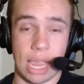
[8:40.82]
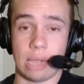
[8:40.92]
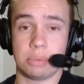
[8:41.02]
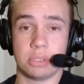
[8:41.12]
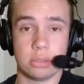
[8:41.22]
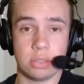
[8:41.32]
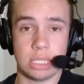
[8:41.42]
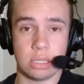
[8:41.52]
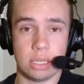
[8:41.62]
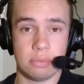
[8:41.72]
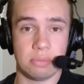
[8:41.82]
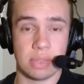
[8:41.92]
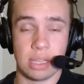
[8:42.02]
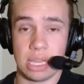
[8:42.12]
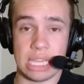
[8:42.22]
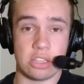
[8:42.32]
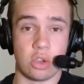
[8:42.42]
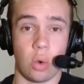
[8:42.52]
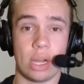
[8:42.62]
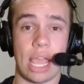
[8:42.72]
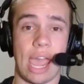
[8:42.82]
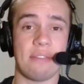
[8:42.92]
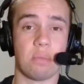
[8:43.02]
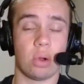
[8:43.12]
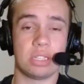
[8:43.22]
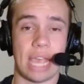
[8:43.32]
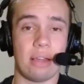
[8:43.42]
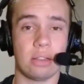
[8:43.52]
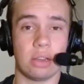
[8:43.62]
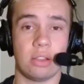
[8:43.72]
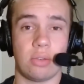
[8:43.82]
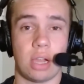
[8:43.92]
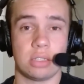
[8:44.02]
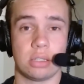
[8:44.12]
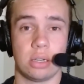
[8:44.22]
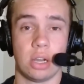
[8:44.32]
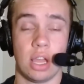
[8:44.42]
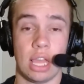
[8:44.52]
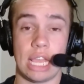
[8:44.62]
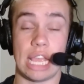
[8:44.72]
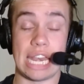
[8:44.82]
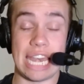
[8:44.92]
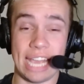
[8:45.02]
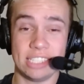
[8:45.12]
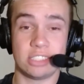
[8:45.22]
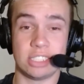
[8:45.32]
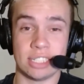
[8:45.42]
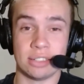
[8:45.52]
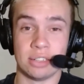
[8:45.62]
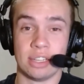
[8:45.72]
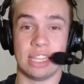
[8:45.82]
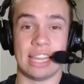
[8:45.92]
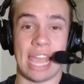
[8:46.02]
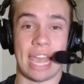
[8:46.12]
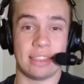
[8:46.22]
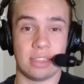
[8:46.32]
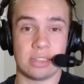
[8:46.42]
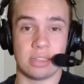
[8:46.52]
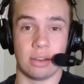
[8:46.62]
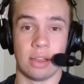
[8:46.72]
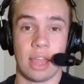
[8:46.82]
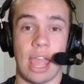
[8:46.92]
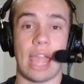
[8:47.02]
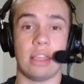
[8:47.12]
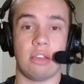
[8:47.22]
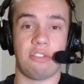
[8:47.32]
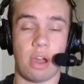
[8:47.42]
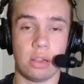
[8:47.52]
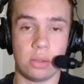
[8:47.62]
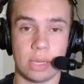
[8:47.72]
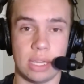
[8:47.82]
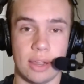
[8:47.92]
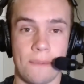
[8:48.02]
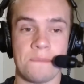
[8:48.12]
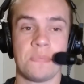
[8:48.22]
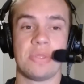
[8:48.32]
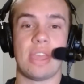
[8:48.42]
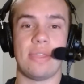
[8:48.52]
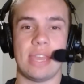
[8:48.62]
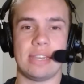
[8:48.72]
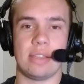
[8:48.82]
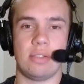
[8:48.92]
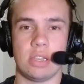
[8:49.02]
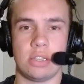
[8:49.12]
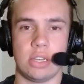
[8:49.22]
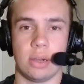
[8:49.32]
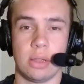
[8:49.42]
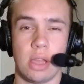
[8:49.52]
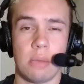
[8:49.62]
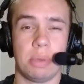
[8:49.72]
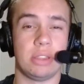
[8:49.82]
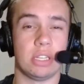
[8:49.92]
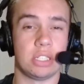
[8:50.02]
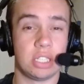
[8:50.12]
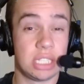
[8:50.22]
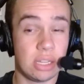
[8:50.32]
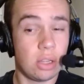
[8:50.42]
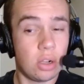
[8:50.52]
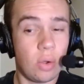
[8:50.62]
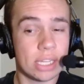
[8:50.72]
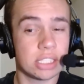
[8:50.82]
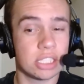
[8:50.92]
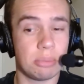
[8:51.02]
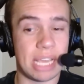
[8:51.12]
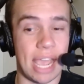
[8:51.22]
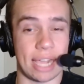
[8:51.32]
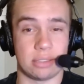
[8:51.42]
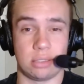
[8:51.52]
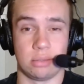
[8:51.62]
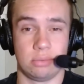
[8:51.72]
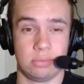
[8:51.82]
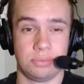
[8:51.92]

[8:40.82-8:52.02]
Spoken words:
Absolutely could. He's going to have more talent on the roster next year than they had this year and the following year than they did this year. But there's still a question to be asked.